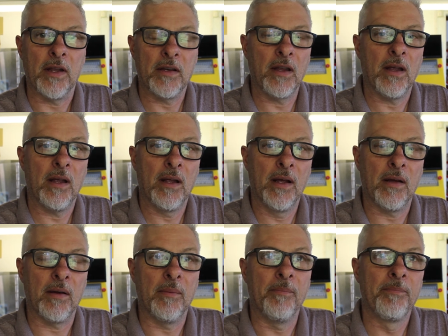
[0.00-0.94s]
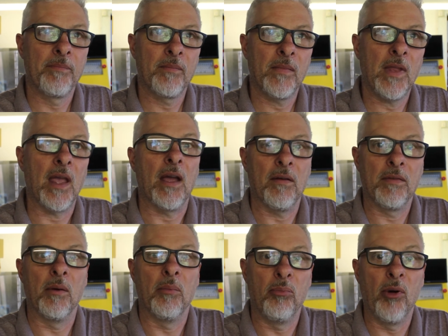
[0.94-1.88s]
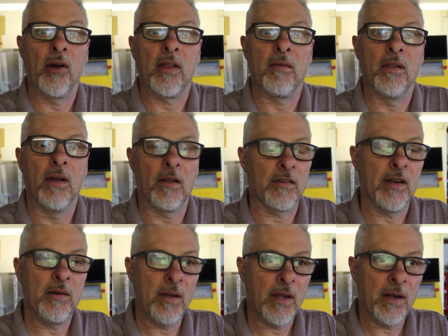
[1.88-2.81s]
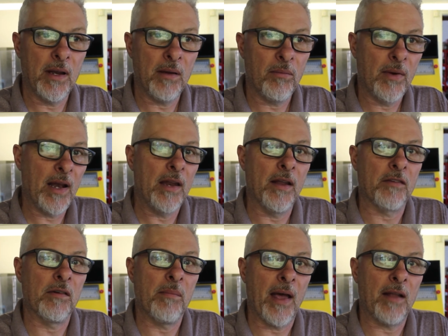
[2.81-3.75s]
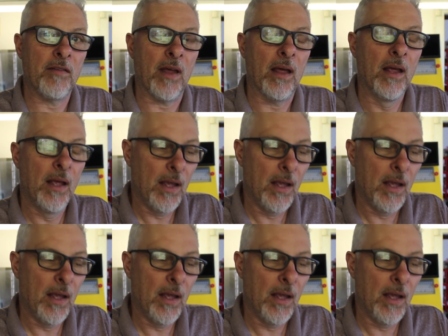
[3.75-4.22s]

It uh, um, yeah of the body of the nozzle, it, and it really doesn't matter.